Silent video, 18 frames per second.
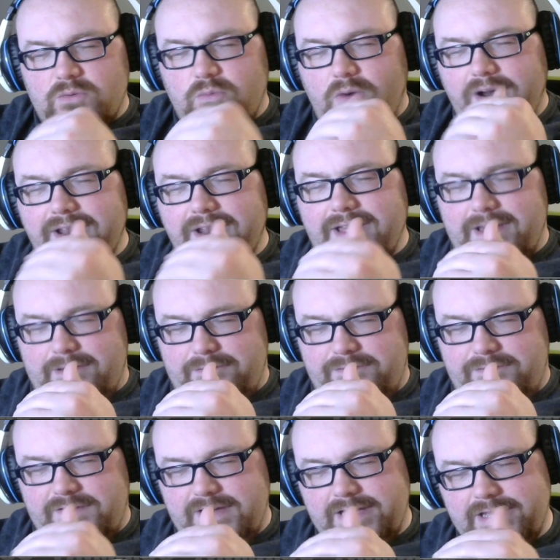what
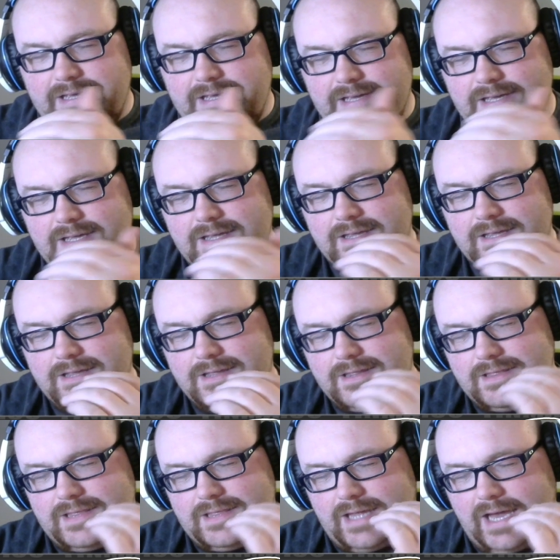if
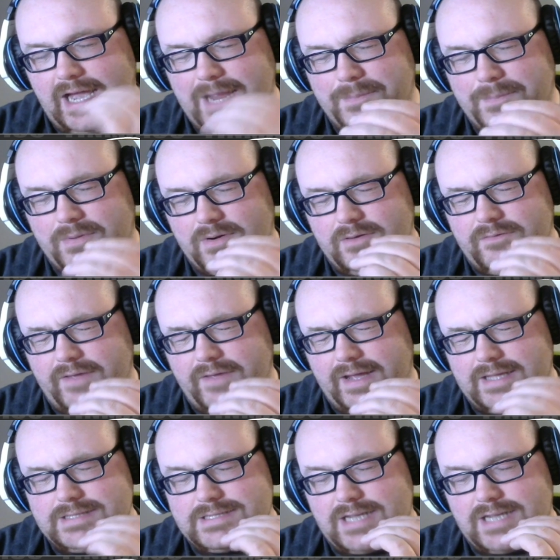the hyper
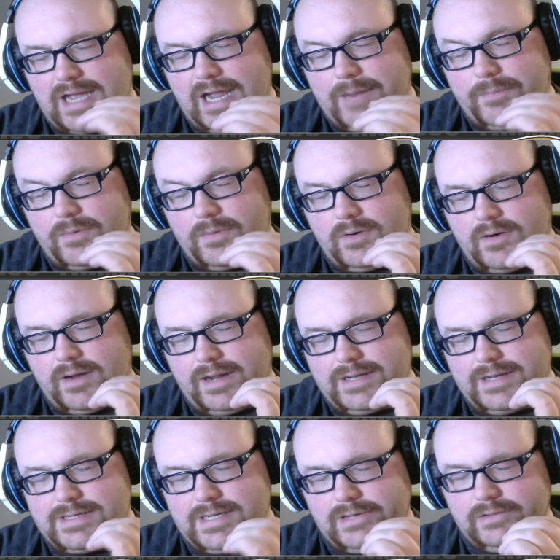advanced, hyper
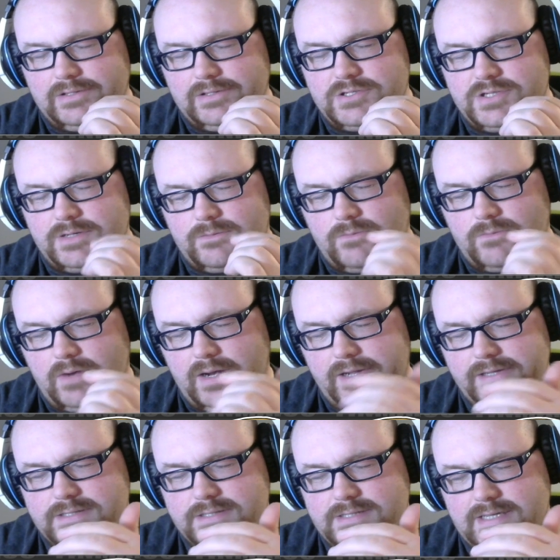intelligent
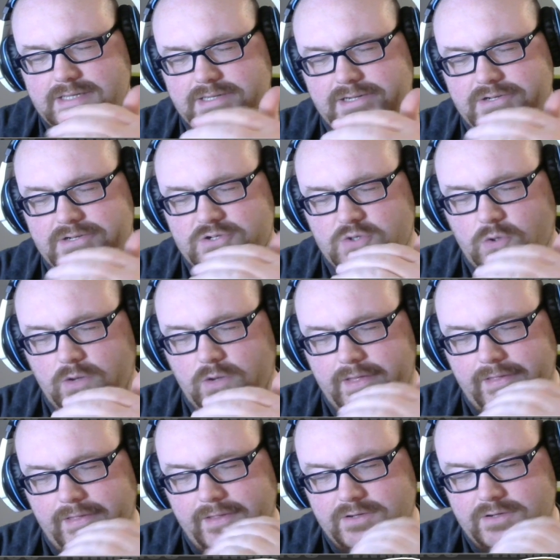race is controlling the
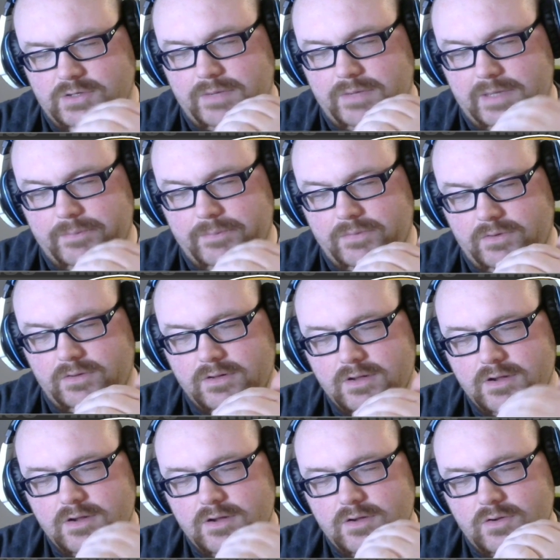lizard people,
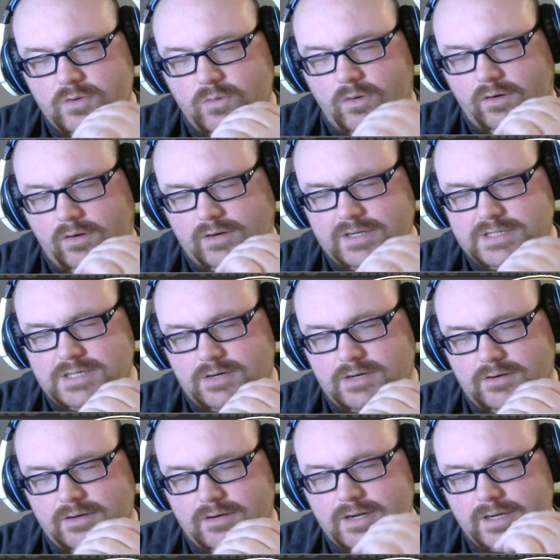who are in
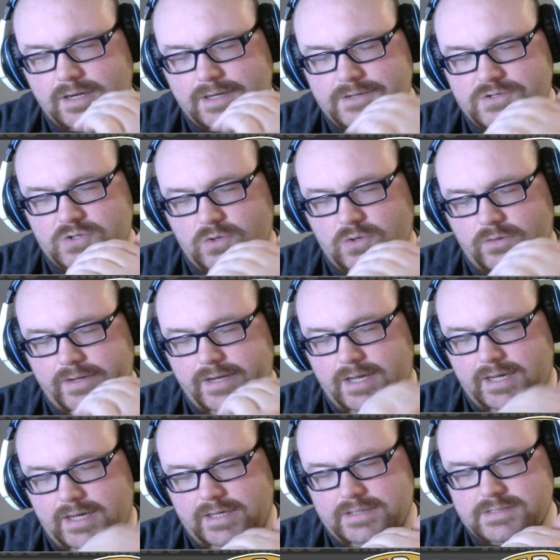turn controlling
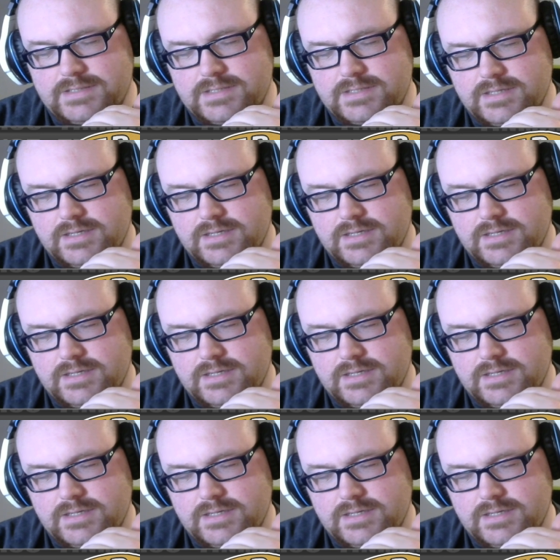us?